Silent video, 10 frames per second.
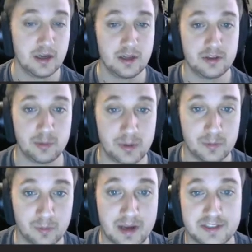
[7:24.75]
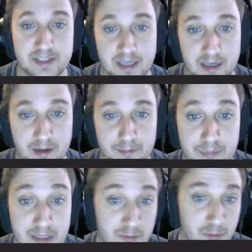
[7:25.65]
Then we rest again on
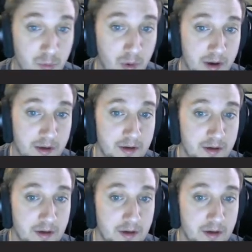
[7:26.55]
beat 1